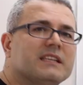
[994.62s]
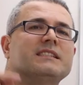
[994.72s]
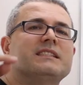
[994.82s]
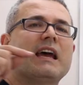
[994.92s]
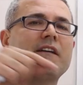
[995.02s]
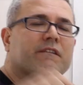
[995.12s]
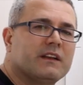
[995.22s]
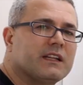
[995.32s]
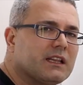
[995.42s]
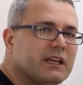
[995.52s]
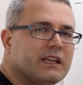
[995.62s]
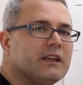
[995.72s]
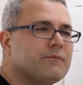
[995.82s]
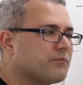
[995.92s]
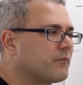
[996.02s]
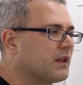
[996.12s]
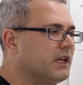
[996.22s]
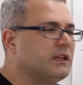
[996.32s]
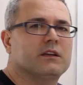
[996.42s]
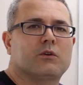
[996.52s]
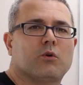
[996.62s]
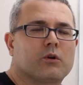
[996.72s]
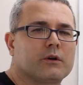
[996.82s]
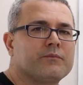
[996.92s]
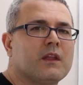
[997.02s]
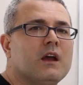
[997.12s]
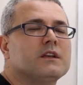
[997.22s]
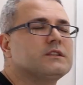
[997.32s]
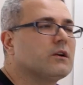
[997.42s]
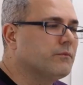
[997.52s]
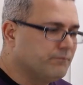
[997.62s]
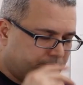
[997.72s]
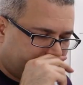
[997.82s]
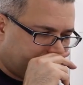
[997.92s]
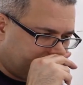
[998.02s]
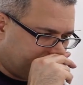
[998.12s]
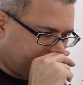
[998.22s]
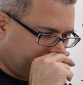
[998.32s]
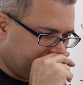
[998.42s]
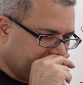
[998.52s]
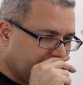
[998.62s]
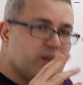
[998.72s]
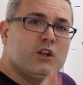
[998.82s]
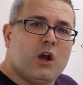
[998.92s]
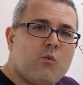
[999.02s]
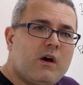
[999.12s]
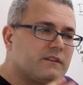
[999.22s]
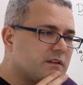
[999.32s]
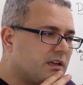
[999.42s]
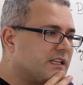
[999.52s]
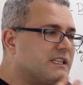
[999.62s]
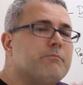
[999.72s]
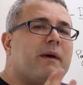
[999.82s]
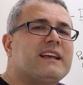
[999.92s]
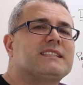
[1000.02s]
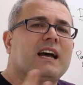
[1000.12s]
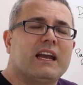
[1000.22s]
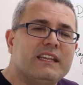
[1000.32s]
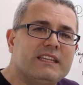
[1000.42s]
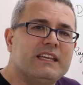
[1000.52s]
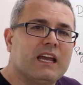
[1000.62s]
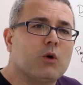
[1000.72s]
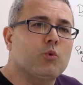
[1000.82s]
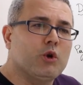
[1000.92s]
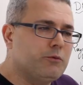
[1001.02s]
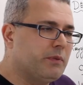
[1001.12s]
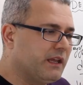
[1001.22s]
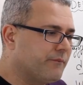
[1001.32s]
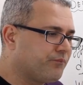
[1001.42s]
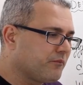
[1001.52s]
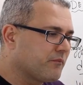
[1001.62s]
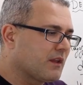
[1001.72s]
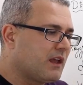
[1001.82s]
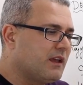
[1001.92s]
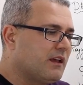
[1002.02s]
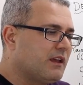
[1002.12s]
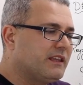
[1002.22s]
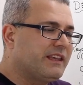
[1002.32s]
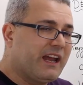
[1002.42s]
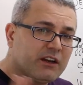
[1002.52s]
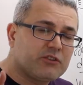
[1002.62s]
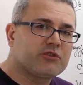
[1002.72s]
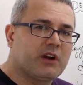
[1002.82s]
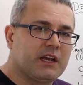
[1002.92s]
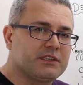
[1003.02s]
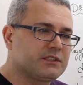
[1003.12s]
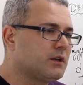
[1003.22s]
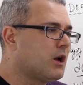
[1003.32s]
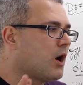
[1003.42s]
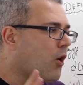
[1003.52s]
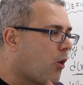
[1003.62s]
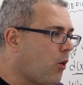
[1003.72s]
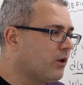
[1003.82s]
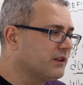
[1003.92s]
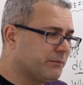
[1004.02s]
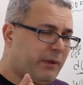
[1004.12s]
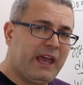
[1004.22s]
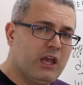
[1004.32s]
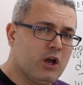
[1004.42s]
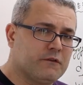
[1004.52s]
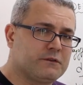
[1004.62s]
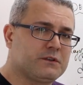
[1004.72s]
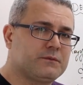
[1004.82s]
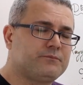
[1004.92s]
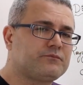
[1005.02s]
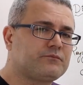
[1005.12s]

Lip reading: is definitely in the core. So, you know what? The best idea would be characterize all the payoffs